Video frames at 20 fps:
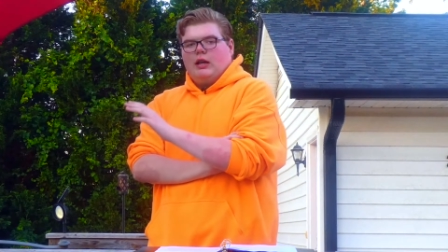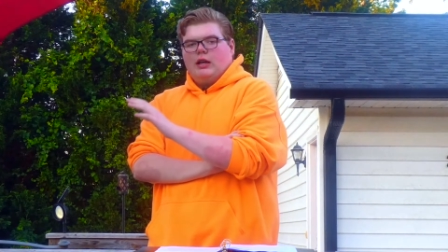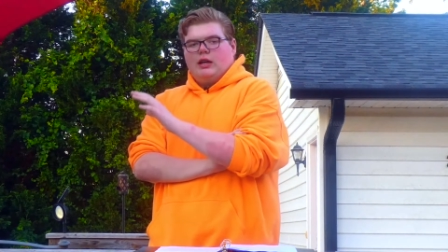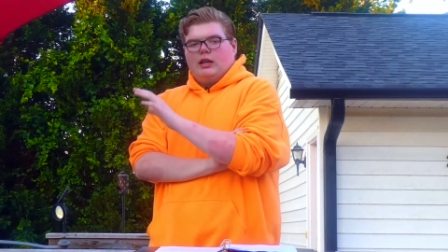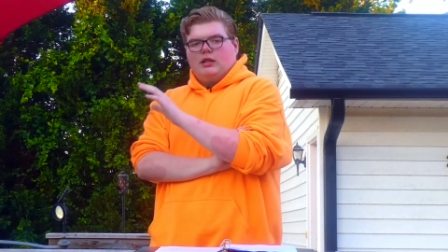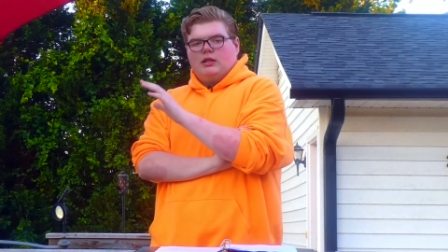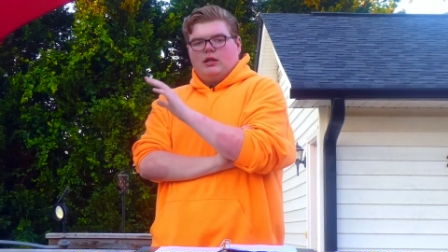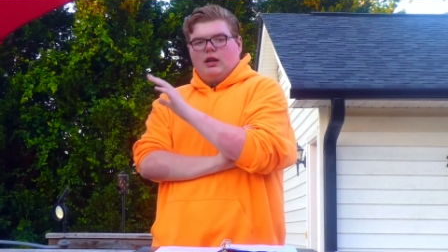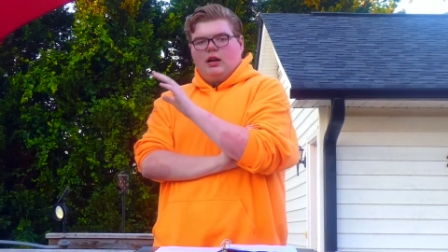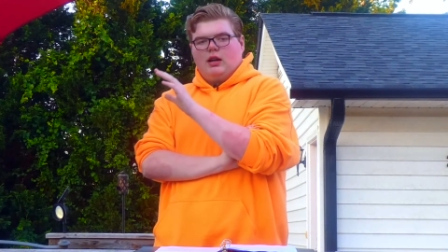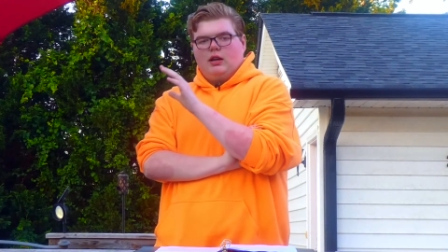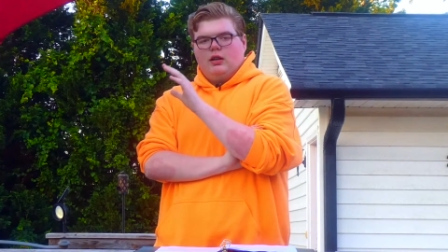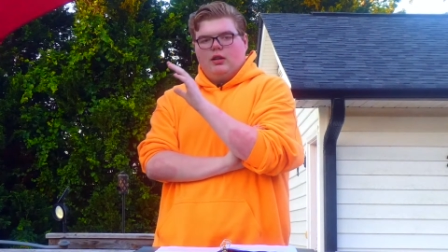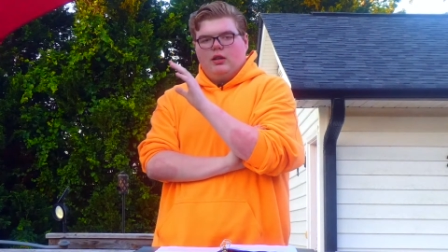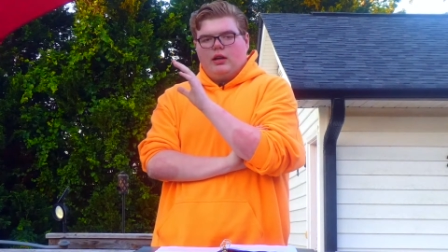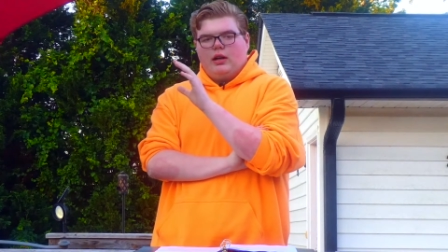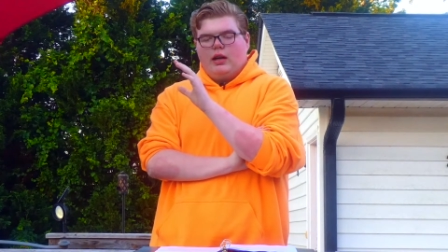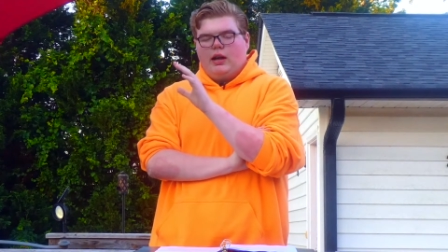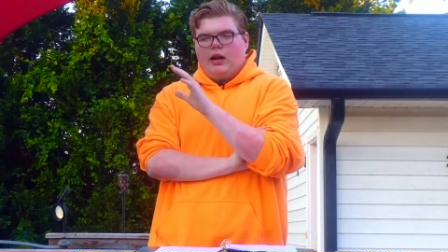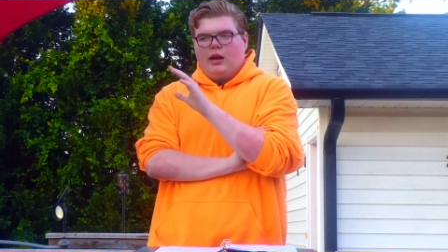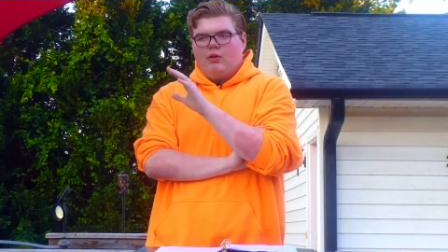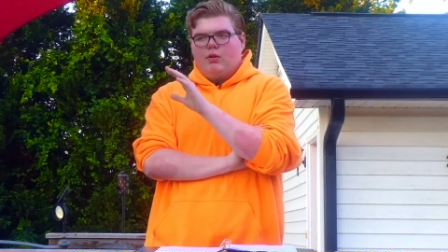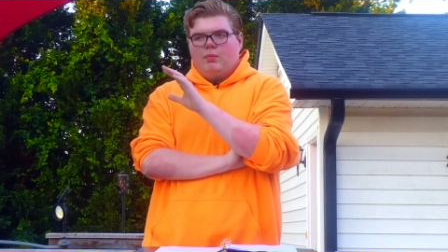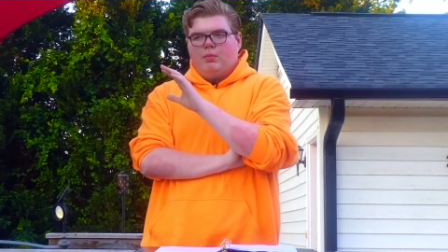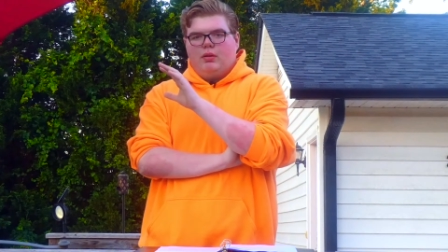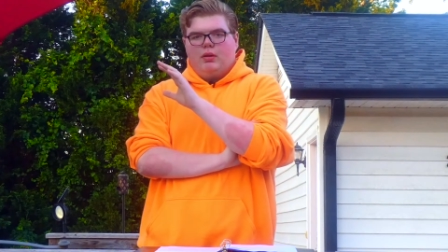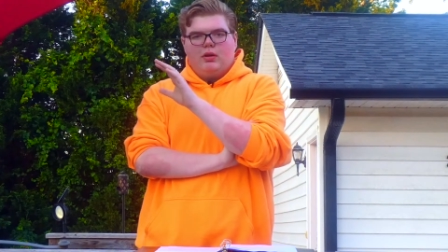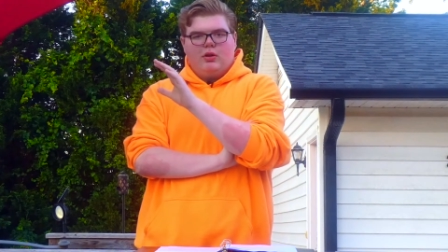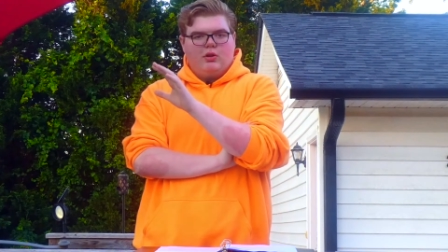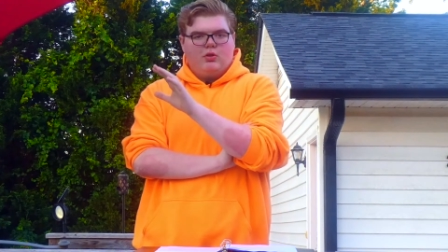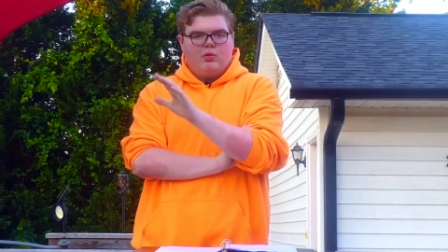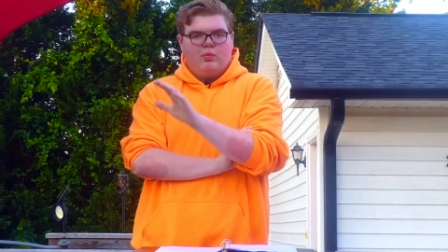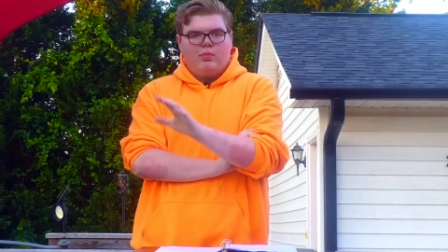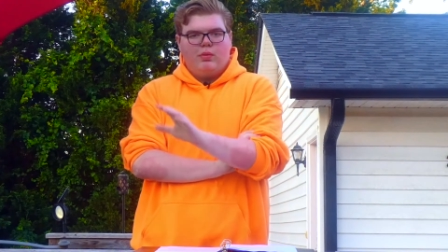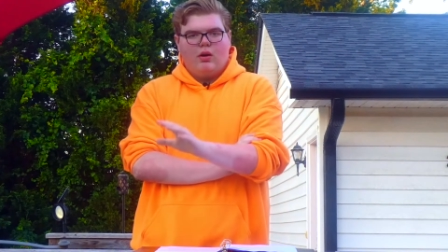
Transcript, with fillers: He's not going to look at our political